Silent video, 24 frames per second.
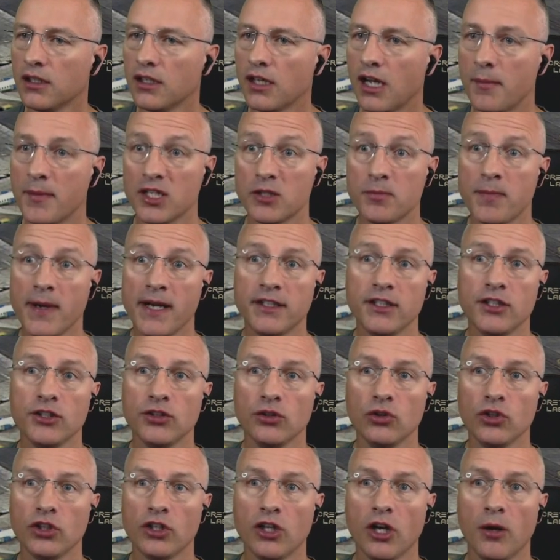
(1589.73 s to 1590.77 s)
I'm expecting to
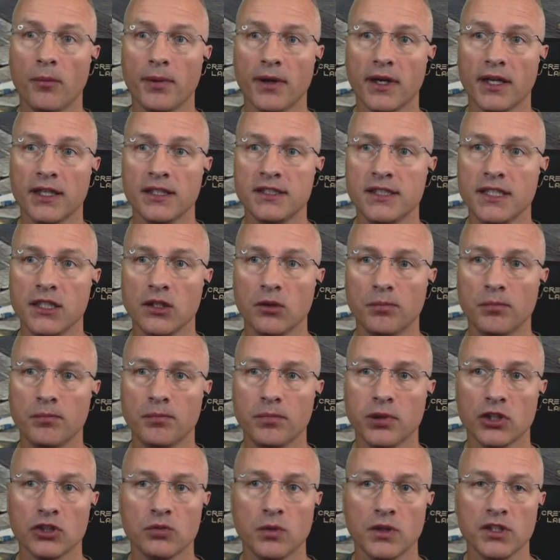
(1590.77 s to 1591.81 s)
look up and see the
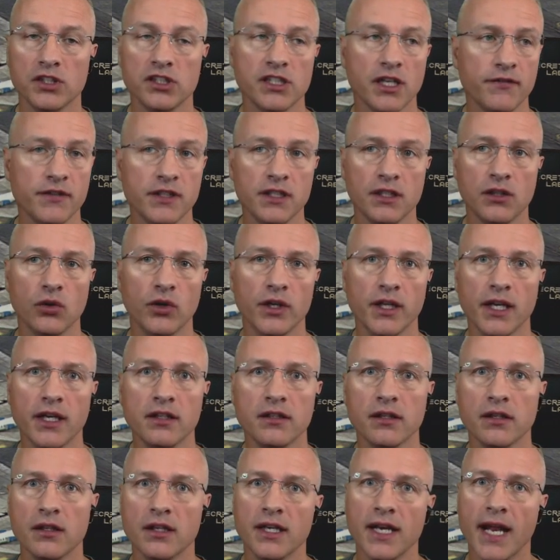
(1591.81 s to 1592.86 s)
plus 170 going
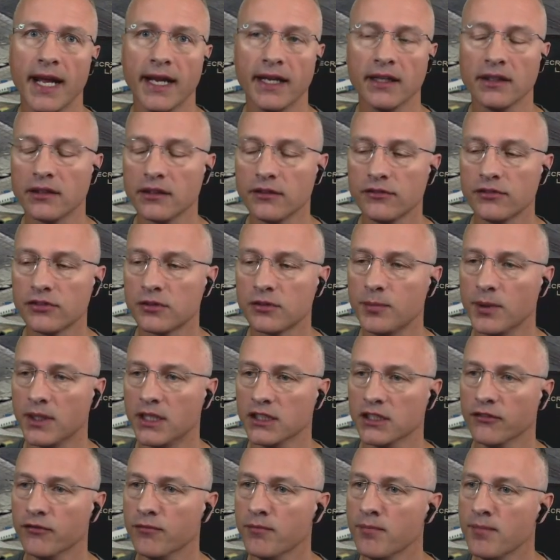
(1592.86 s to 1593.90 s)
into the negatives
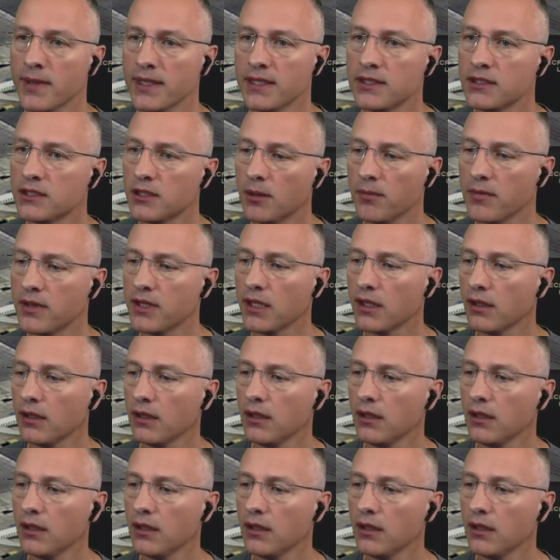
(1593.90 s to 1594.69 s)
because I've missed something.